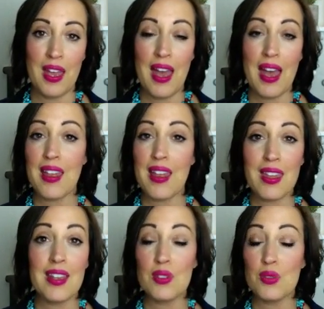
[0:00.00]
And I
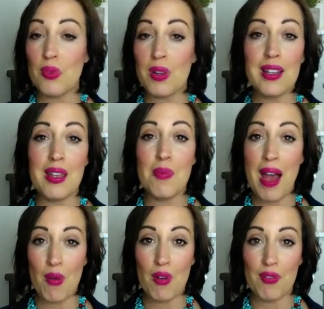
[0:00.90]
think it's really
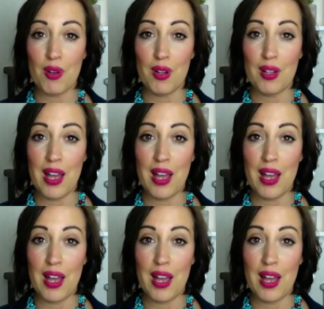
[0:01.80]
powerful.